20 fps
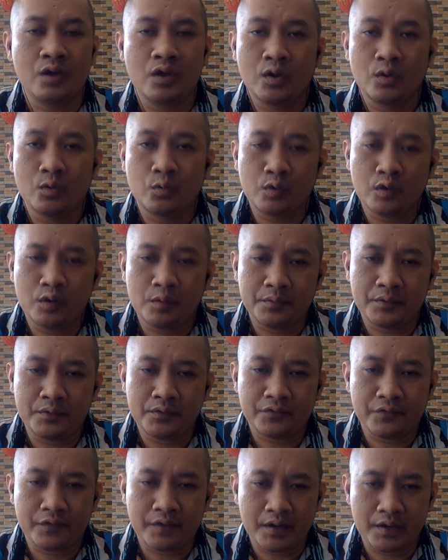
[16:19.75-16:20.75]
will be
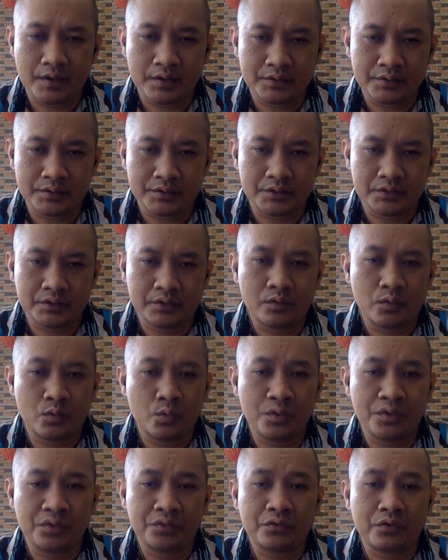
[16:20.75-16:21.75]
financed
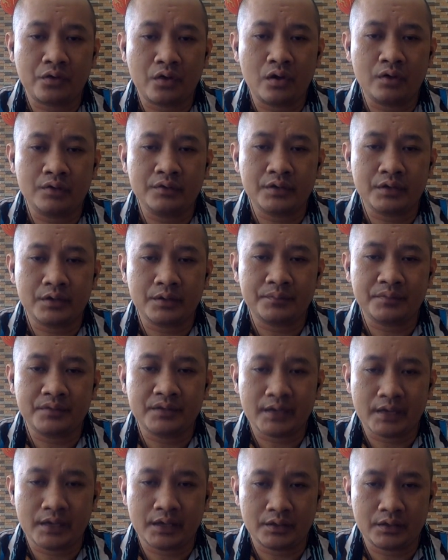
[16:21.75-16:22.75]
with long-term
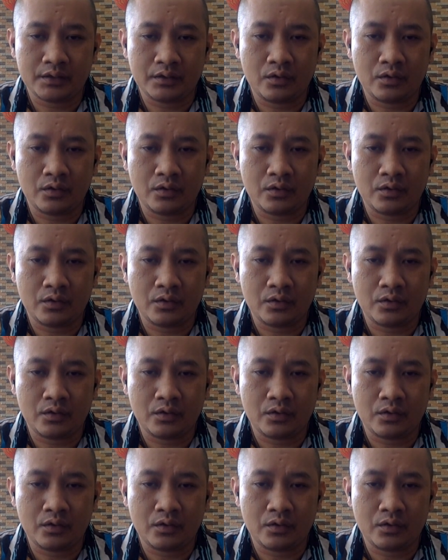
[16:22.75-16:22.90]
debt